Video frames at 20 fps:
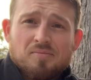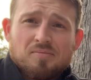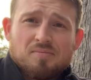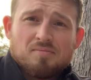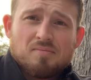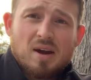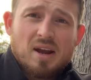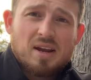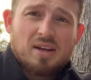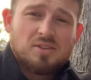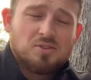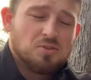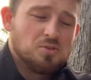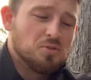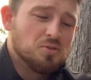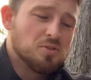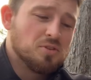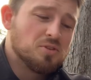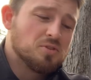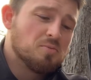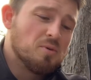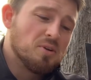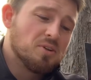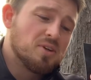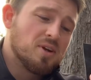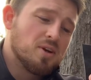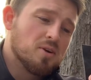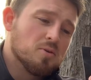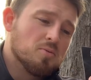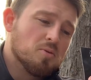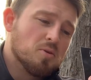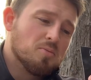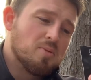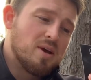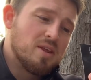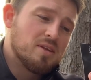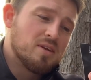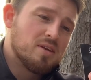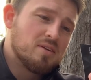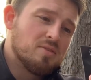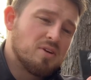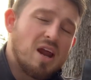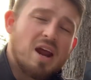my hands usually smell terrible by the end of it.